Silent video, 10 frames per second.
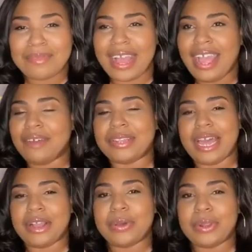I have a
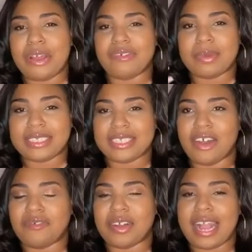lot going on for
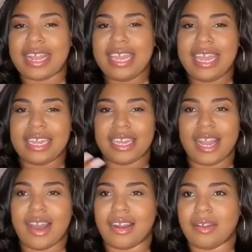myself where I can't get
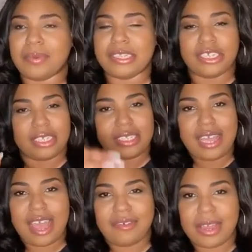caught up into this
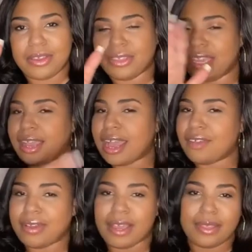high value thing, high
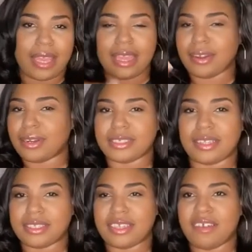value that, and all this
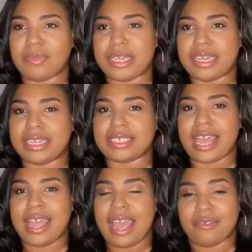other stuff because
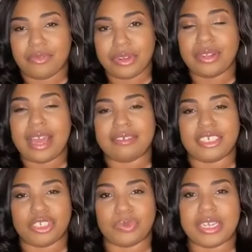I have real life
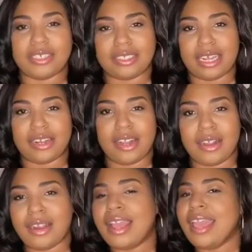situations that
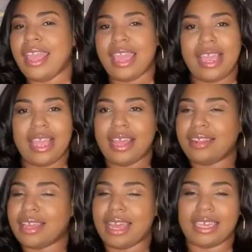occur,
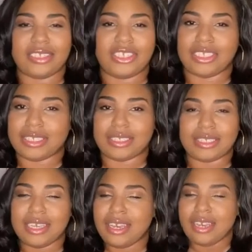and that is just,
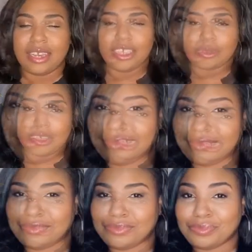it's
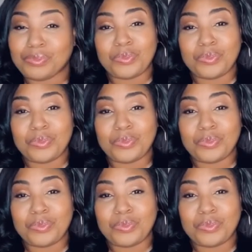ridiculous.